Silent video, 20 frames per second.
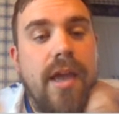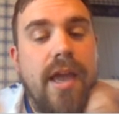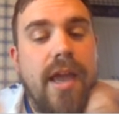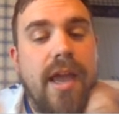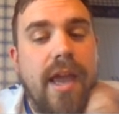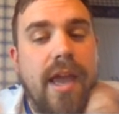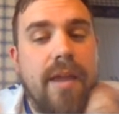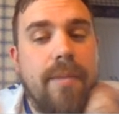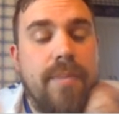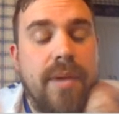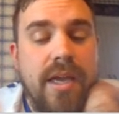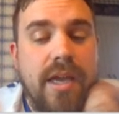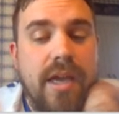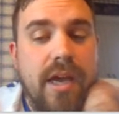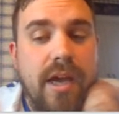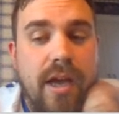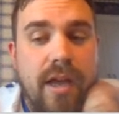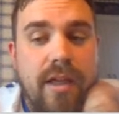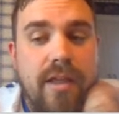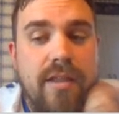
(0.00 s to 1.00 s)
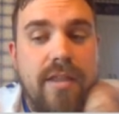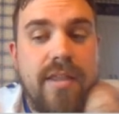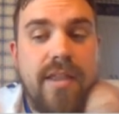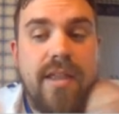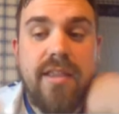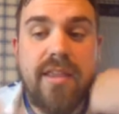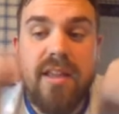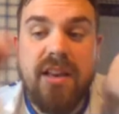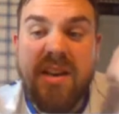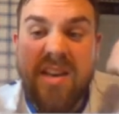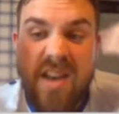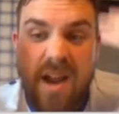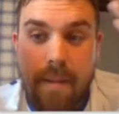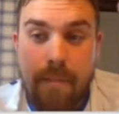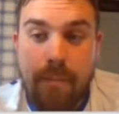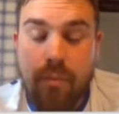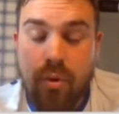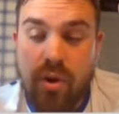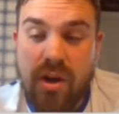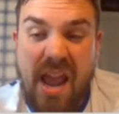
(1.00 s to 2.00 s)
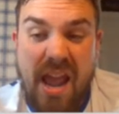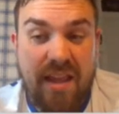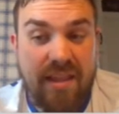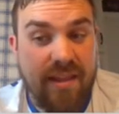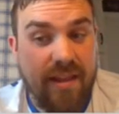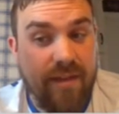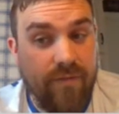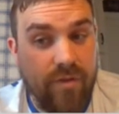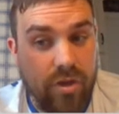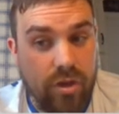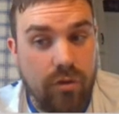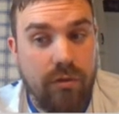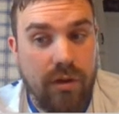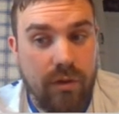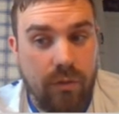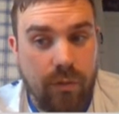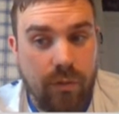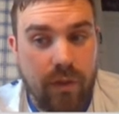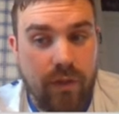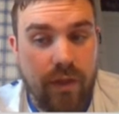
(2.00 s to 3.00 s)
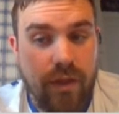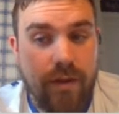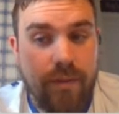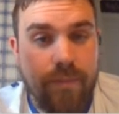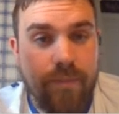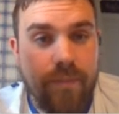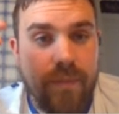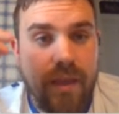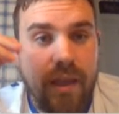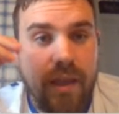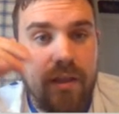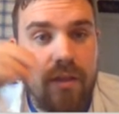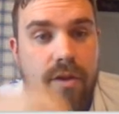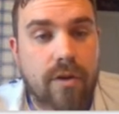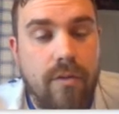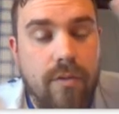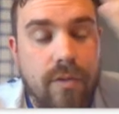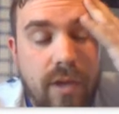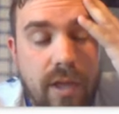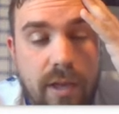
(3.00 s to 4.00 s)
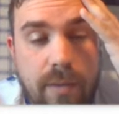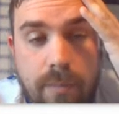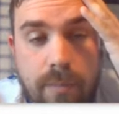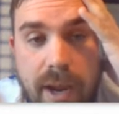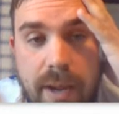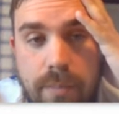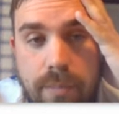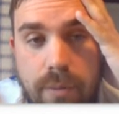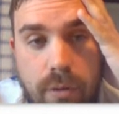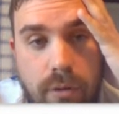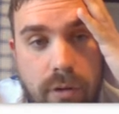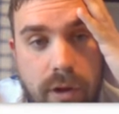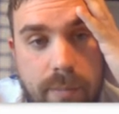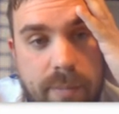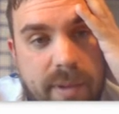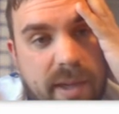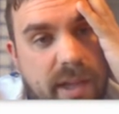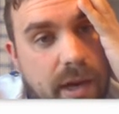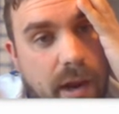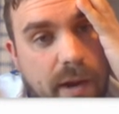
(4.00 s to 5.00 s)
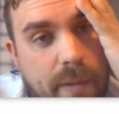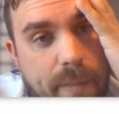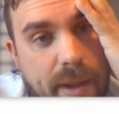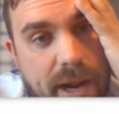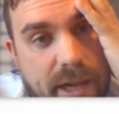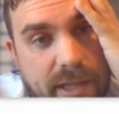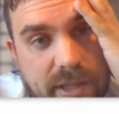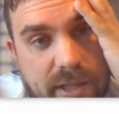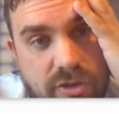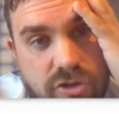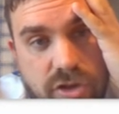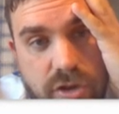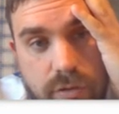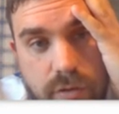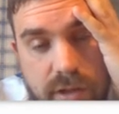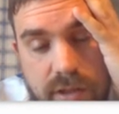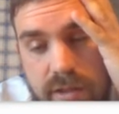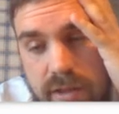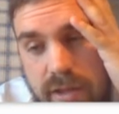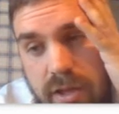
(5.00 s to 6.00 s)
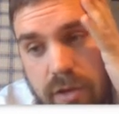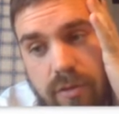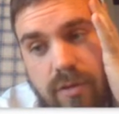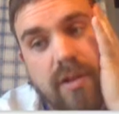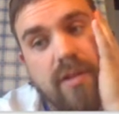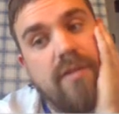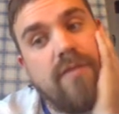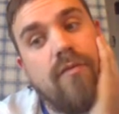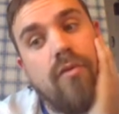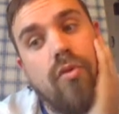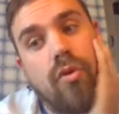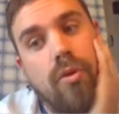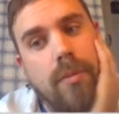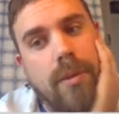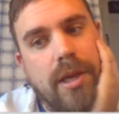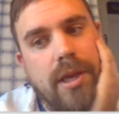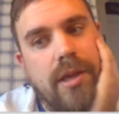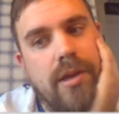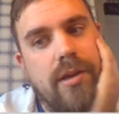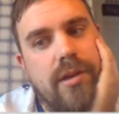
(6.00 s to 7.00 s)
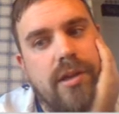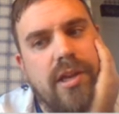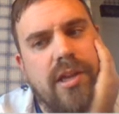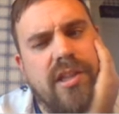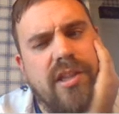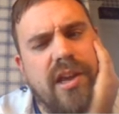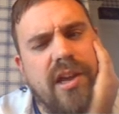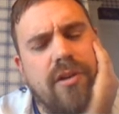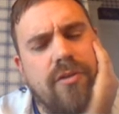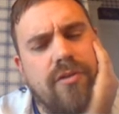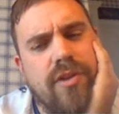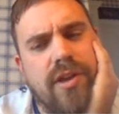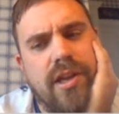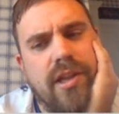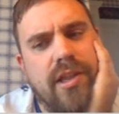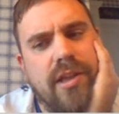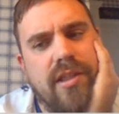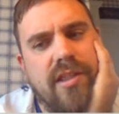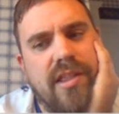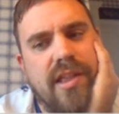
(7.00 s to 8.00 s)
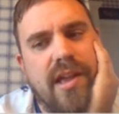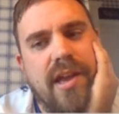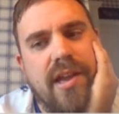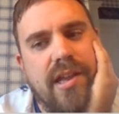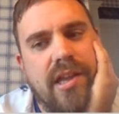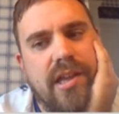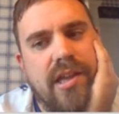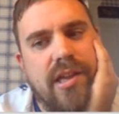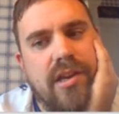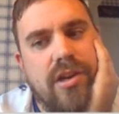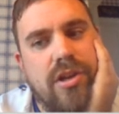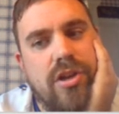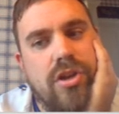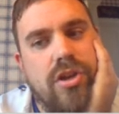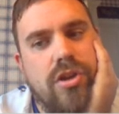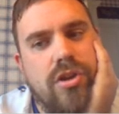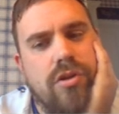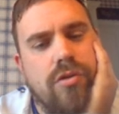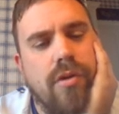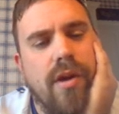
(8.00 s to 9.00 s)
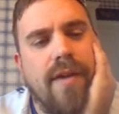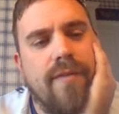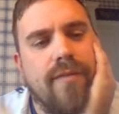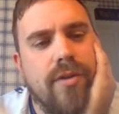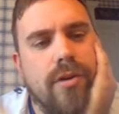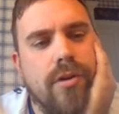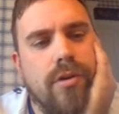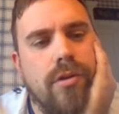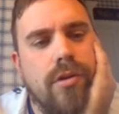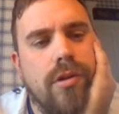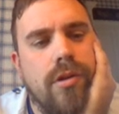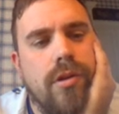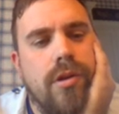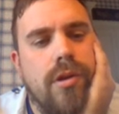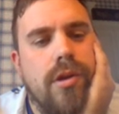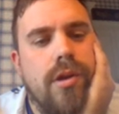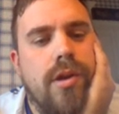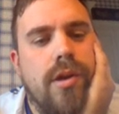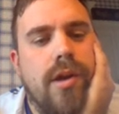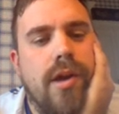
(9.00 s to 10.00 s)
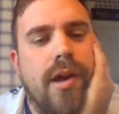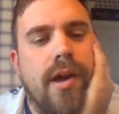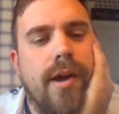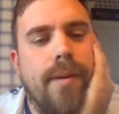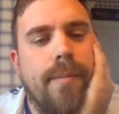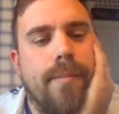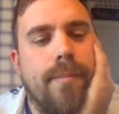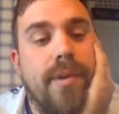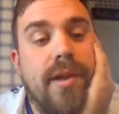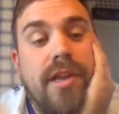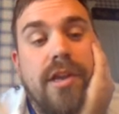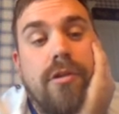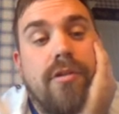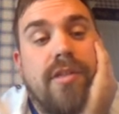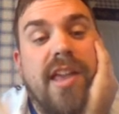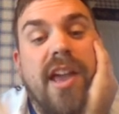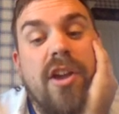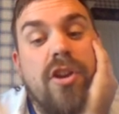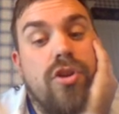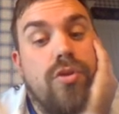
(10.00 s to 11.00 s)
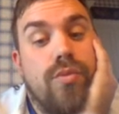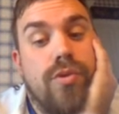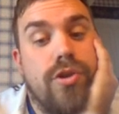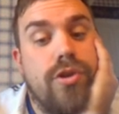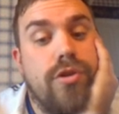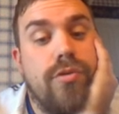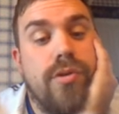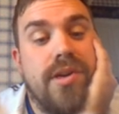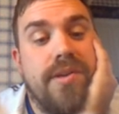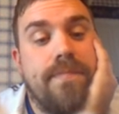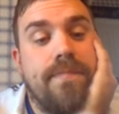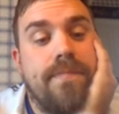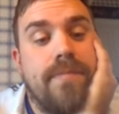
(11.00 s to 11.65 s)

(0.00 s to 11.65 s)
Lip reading: And because it's a number, it has to have a unit with it. And so in my program, it automatically generates the units for me. I don't think it does that in graphical, but here's how you would do it.